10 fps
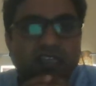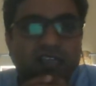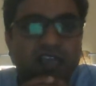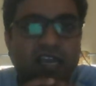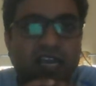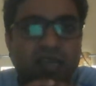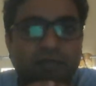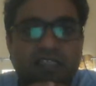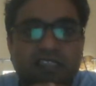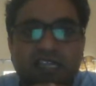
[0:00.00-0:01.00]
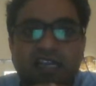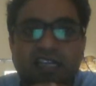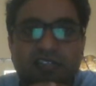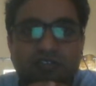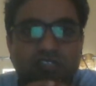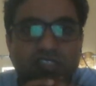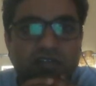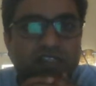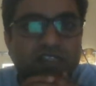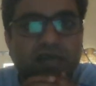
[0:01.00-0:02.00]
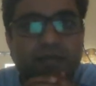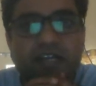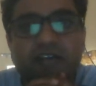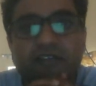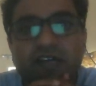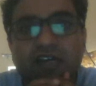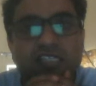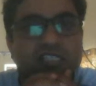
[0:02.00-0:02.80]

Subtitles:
the AI Bridge Tech in association with the AB Aqua